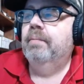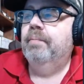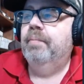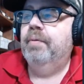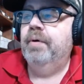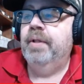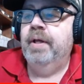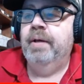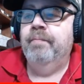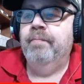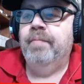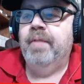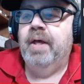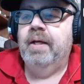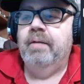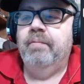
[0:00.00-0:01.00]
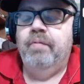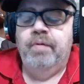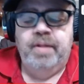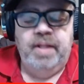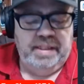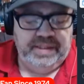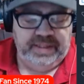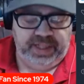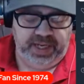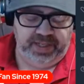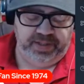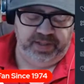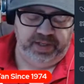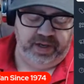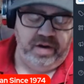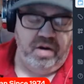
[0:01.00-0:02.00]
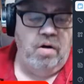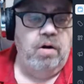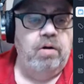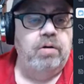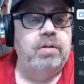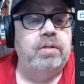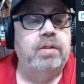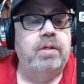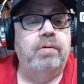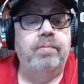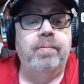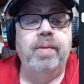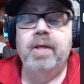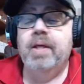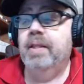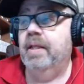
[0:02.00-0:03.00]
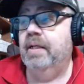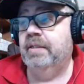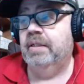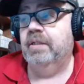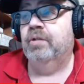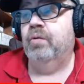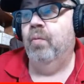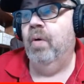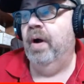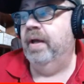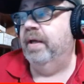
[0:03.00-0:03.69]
when they scan the card. So this is a way